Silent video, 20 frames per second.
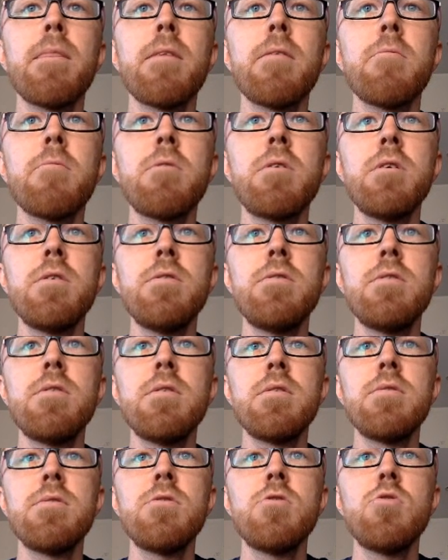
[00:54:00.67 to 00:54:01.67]
we're
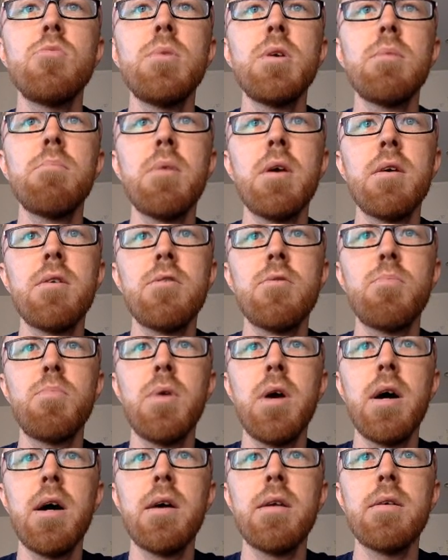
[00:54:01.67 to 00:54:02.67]
using zooming Mandelbrot